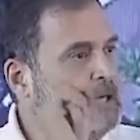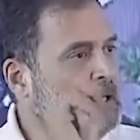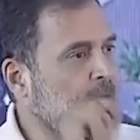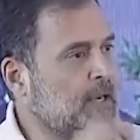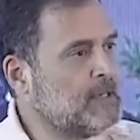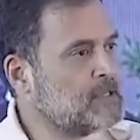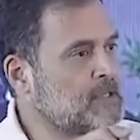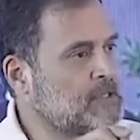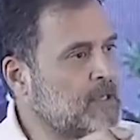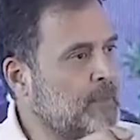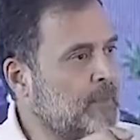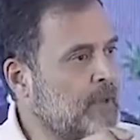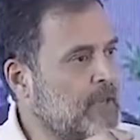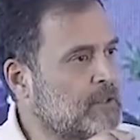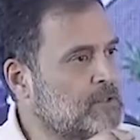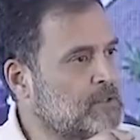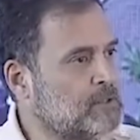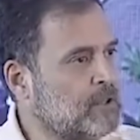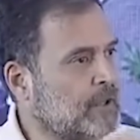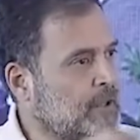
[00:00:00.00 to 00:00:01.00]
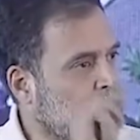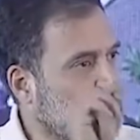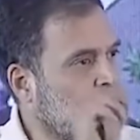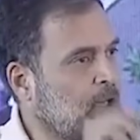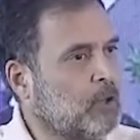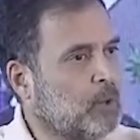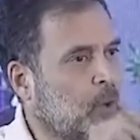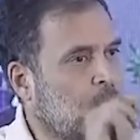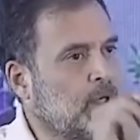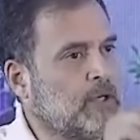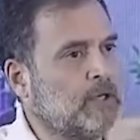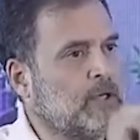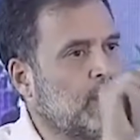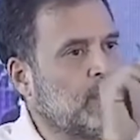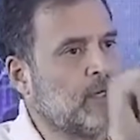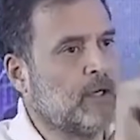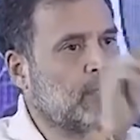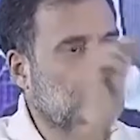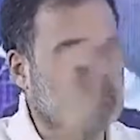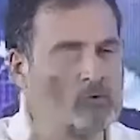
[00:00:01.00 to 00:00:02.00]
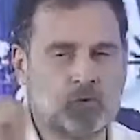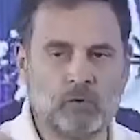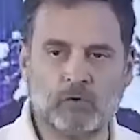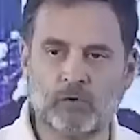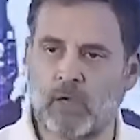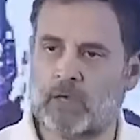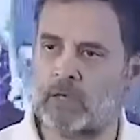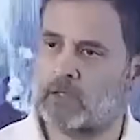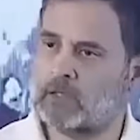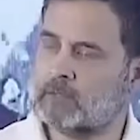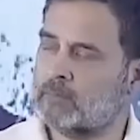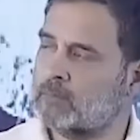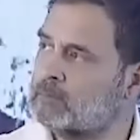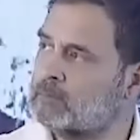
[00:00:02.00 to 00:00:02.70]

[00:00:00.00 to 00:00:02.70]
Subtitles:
underestimates the inequality in Indian society.